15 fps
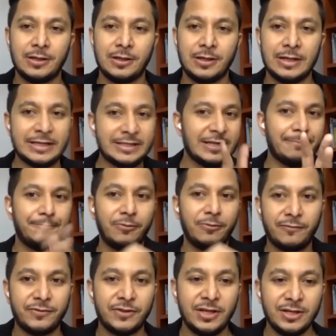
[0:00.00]
example
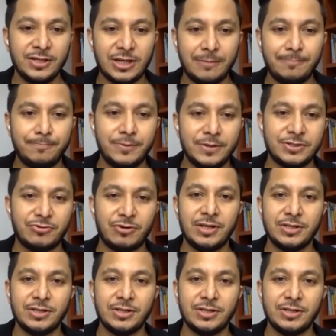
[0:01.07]
of tier jumpers, right?